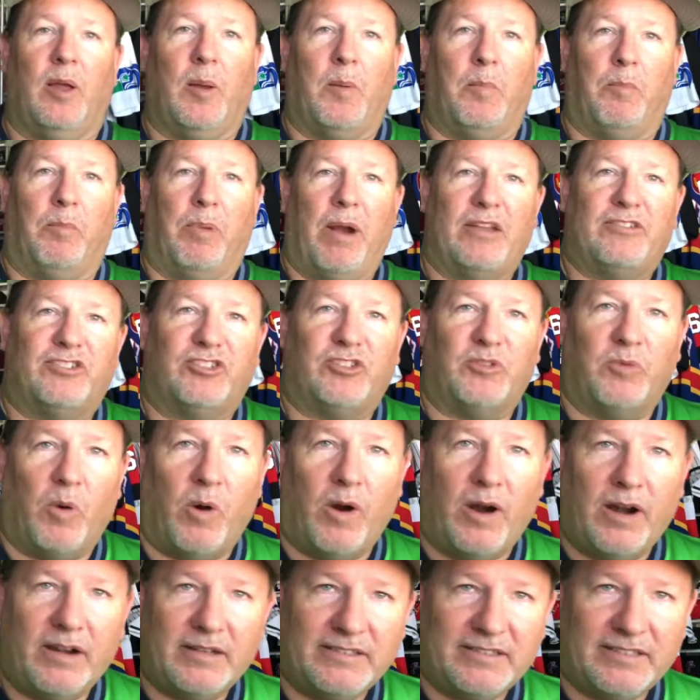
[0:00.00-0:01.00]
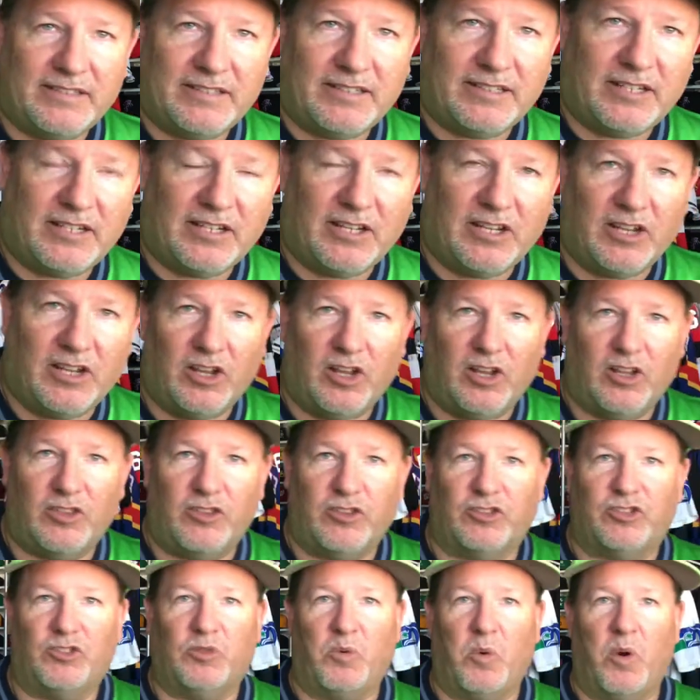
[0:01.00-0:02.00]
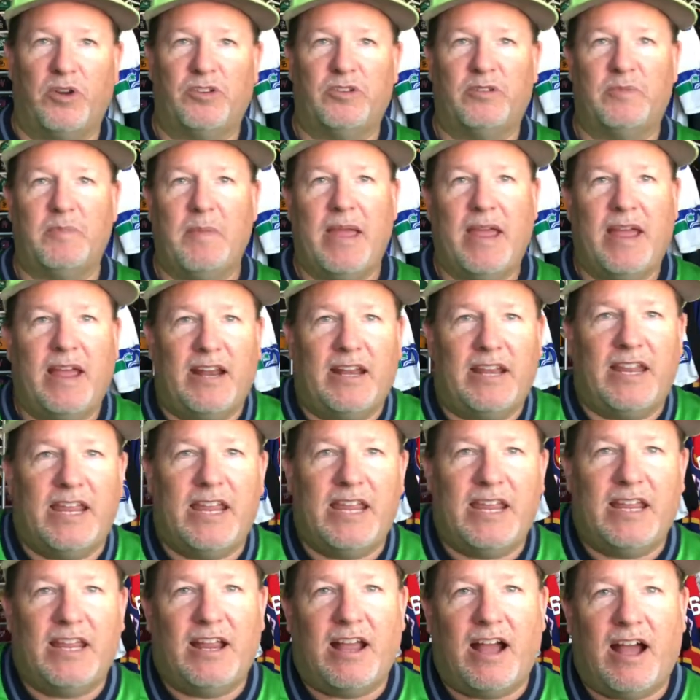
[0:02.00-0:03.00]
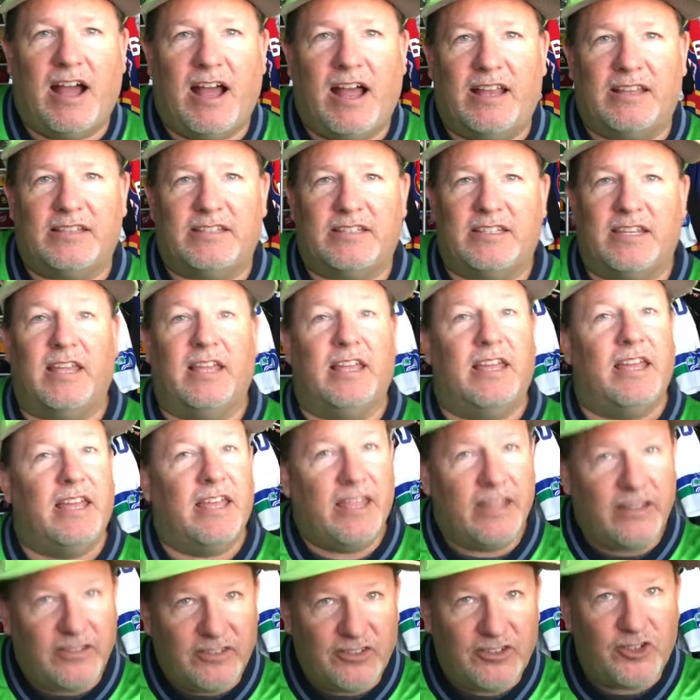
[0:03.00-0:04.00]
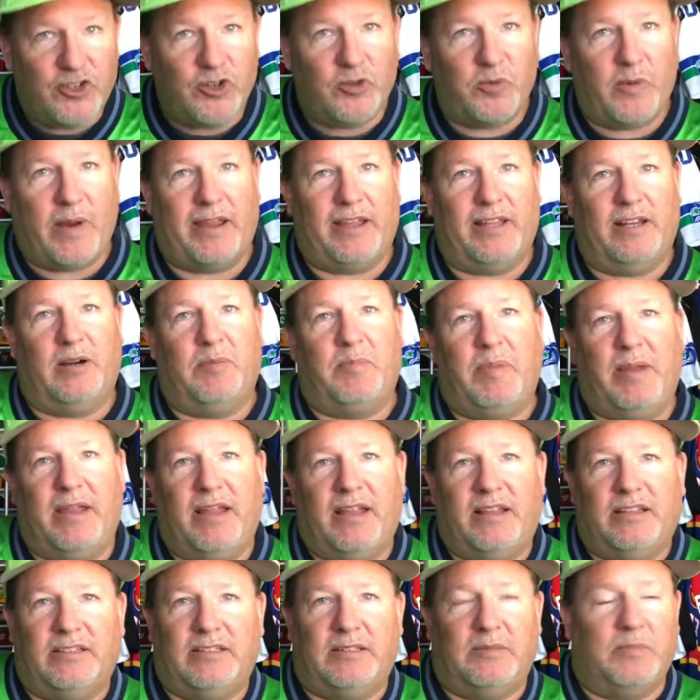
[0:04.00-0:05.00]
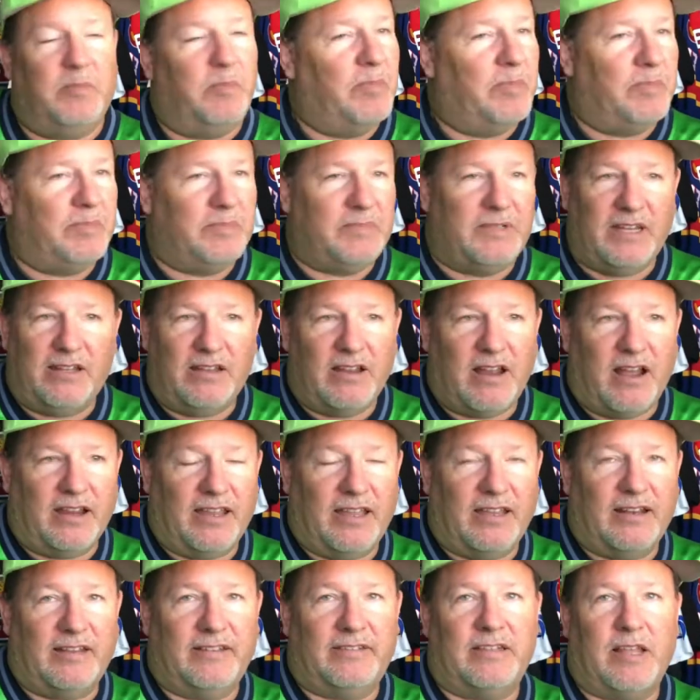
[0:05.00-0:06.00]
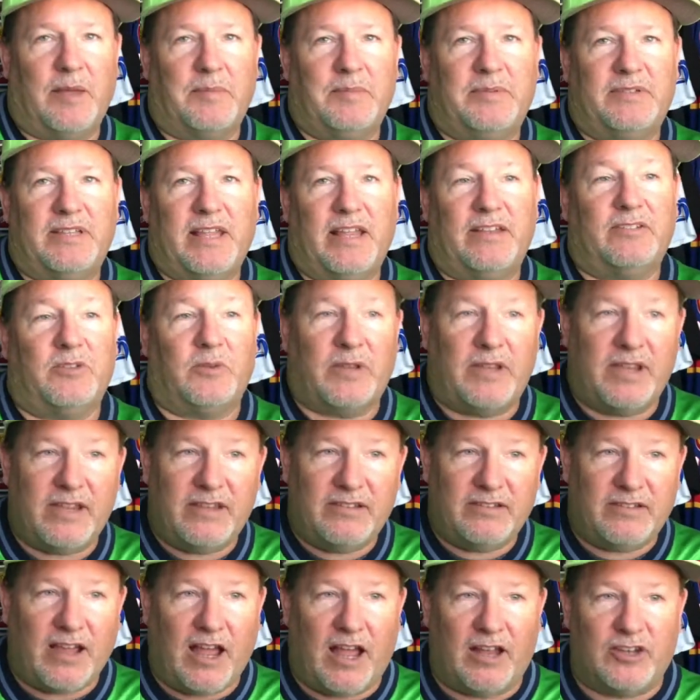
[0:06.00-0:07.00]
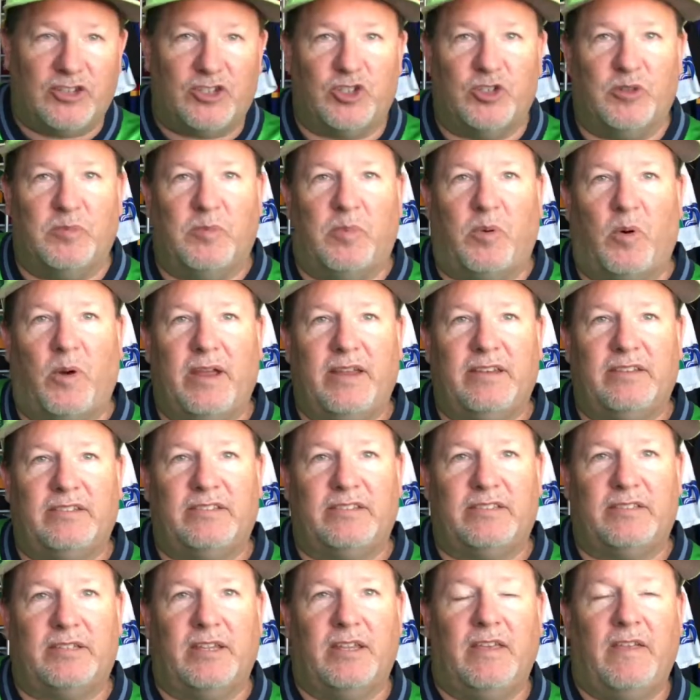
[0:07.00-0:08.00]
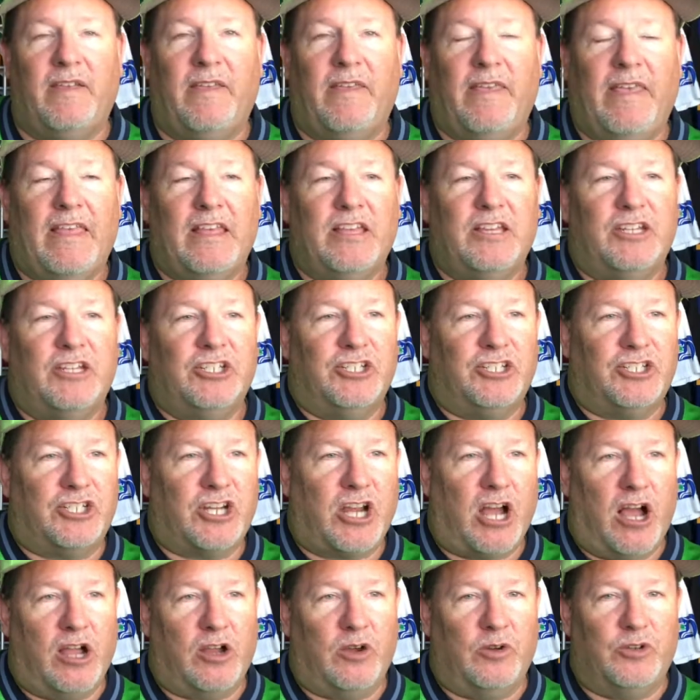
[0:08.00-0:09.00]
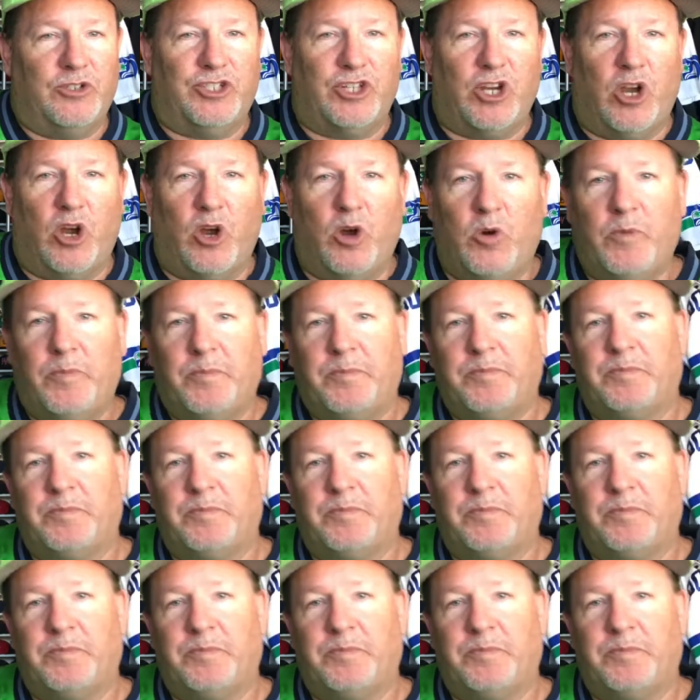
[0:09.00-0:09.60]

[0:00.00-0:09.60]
Brett Swartz, the Swartz man, he got his 2 regular picks, did not get his upset, so he's got 2 points. Chicago Joe,